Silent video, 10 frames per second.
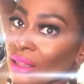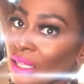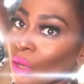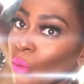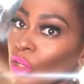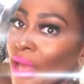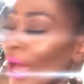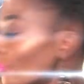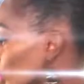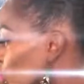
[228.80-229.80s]
of thing where you
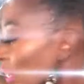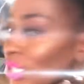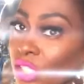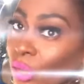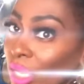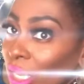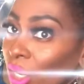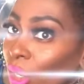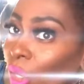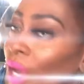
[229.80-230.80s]
have your dresser
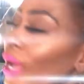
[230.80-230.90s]
here,